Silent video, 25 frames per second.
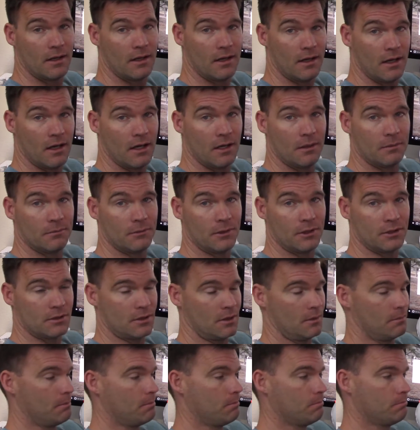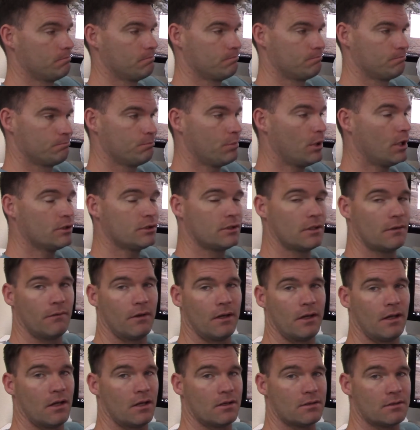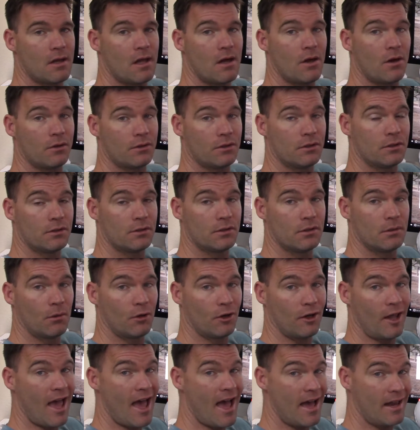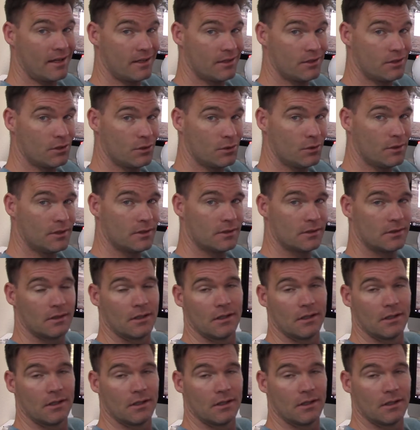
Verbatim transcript: Um, there's a bunch of videos now on YouTube on how to do it.